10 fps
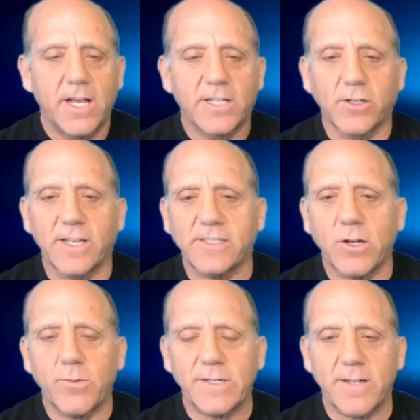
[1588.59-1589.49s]
So let's
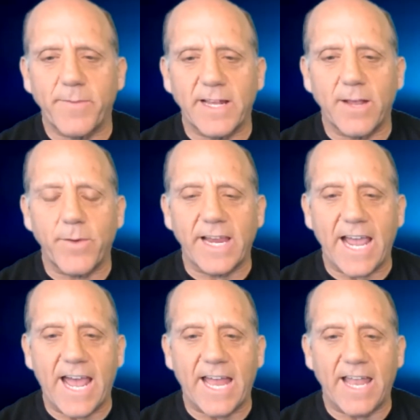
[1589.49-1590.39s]
go with something that we
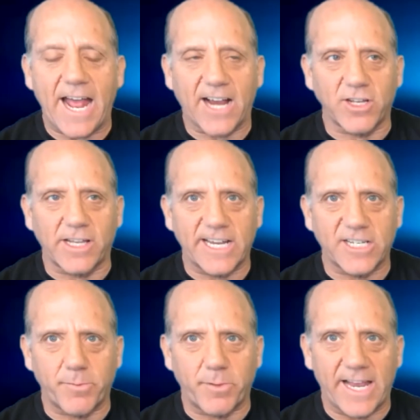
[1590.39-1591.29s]
can actually
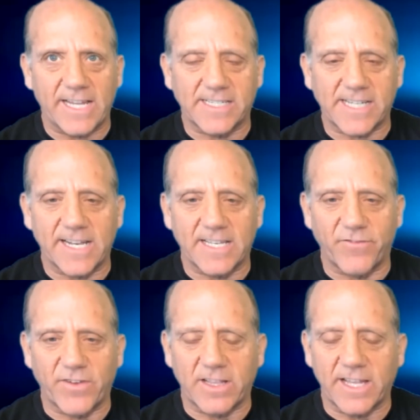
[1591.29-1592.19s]
explain
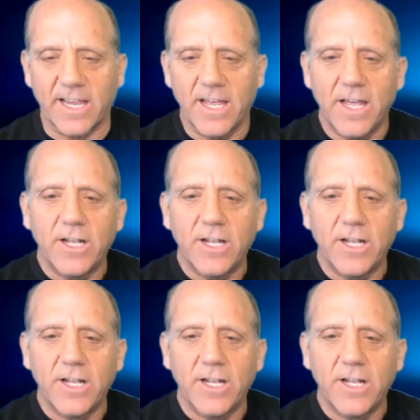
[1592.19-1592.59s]
scientifically.